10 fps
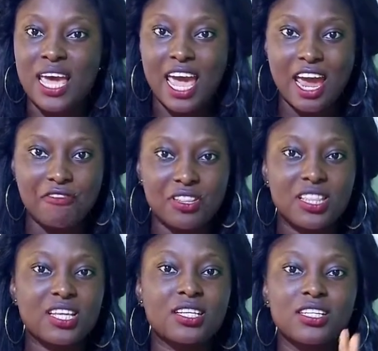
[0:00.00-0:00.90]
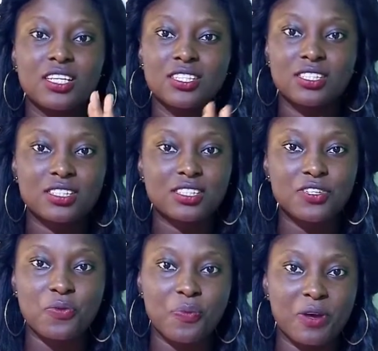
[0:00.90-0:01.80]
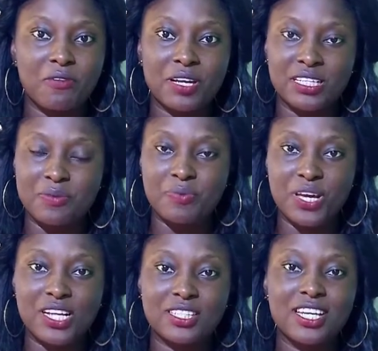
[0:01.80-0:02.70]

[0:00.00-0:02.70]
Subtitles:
Everything still perfectly baked.